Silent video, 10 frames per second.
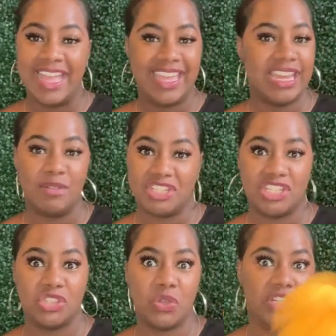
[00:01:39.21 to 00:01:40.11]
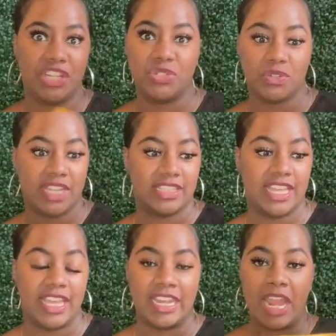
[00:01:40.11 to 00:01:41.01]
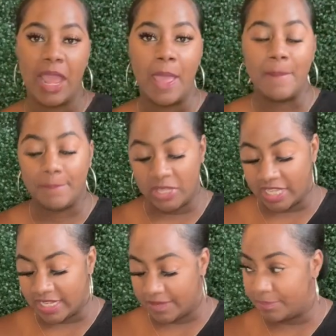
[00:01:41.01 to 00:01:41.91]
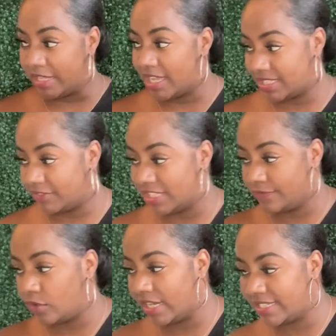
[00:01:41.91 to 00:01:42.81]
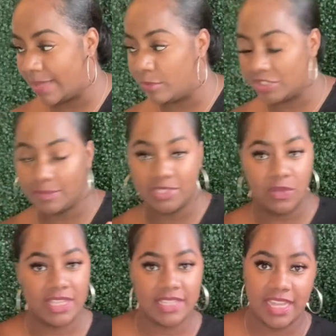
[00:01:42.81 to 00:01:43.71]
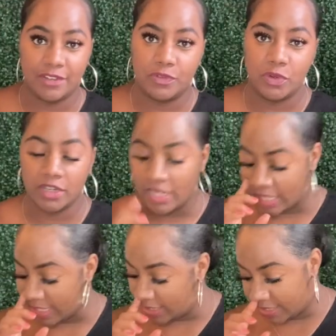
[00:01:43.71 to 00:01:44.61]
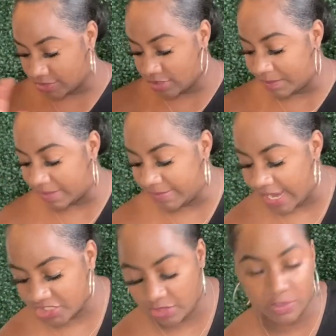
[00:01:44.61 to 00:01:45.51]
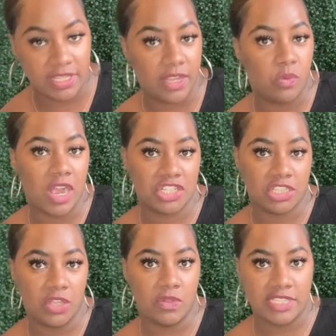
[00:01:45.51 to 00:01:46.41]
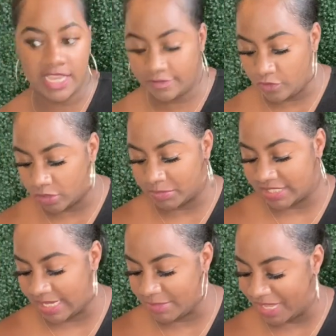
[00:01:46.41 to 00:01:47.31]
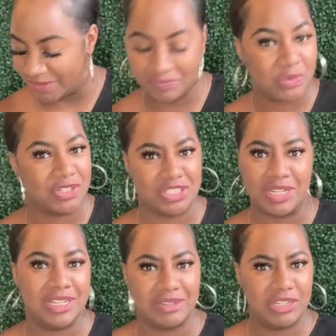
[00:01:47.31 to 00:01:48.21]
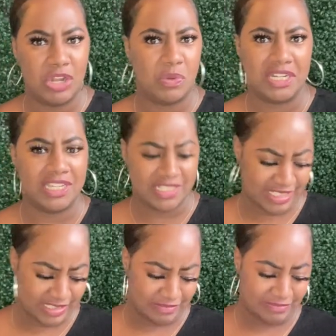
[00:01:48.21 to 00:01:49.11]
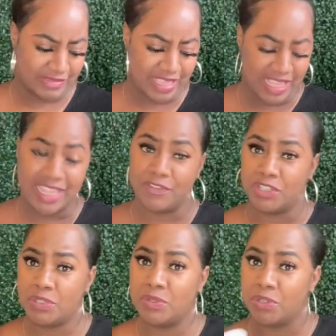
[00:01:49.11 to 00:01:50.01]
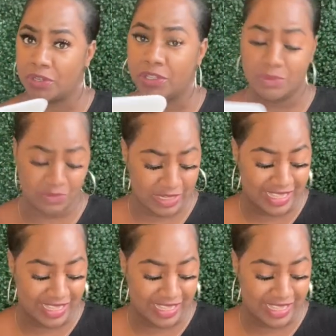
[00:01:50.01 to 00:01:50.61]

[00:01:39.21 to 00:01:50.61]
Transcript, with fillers: And I would just throw it in the drawer like that. But because of this folding table, which I'm so excited for, it's gonna make me actually wanna like wash clothes and fold them the same day, which no one does. If you do, you're the goat.